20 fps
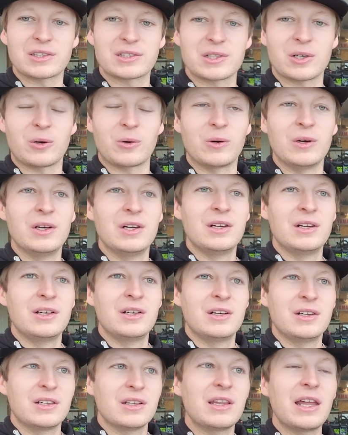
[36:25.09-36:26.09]
So
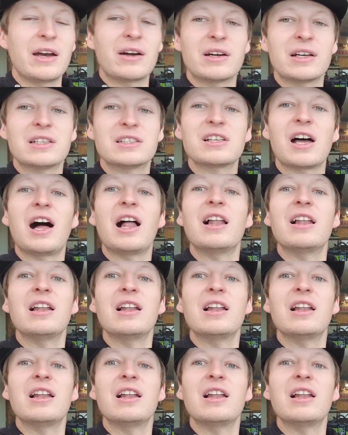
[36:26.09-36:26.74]
there is a